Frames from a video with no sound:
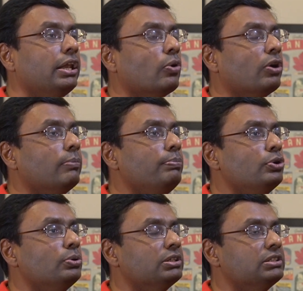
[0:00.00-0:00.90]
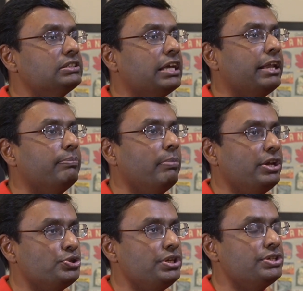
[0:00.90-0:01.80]
Now computers and
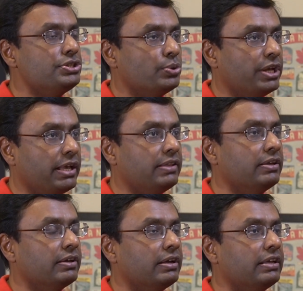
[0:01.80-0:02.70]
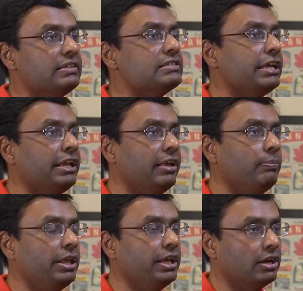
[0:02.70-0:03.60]
machines together is
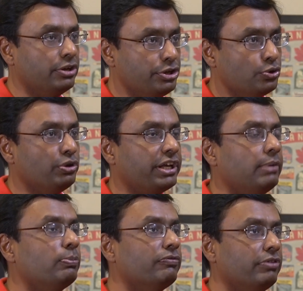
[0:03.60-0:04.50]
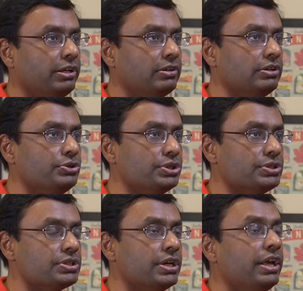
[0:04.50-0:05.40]
enabling a new type of
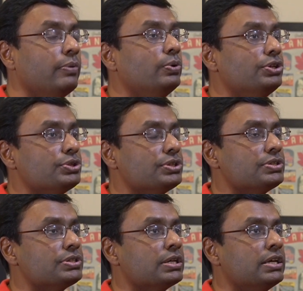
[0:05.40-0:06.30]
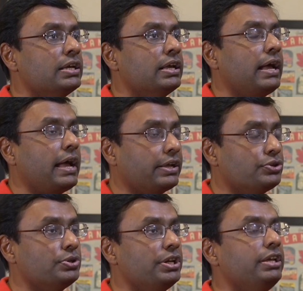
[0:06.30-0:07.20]
intelligence which is
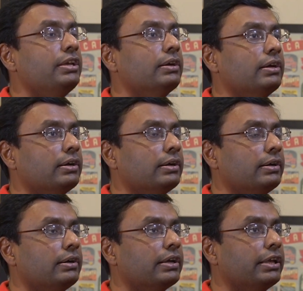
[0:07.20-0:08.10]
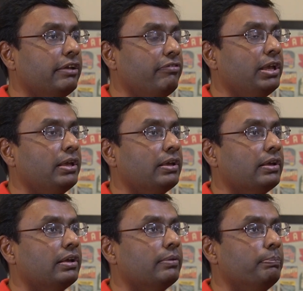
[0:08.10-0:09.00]
actually uh,
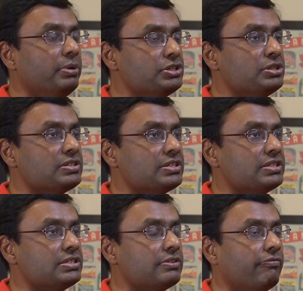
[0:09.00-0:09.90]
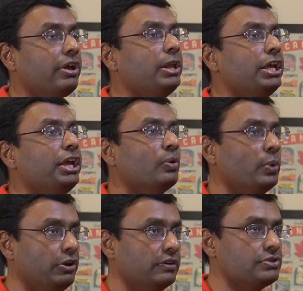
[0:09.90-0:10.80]
giving businesses very
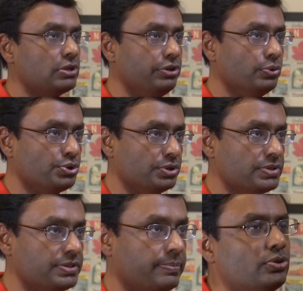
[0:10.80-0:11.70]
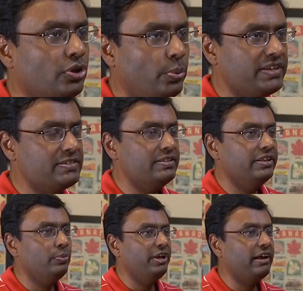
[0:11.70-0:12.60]
innovative solutions. So the question
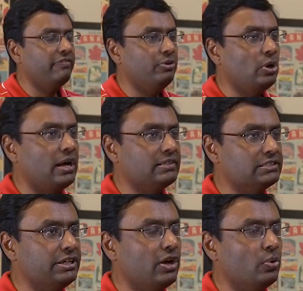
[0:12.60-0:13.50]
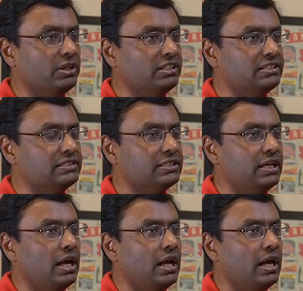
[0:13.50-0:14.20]
that we have to ask now is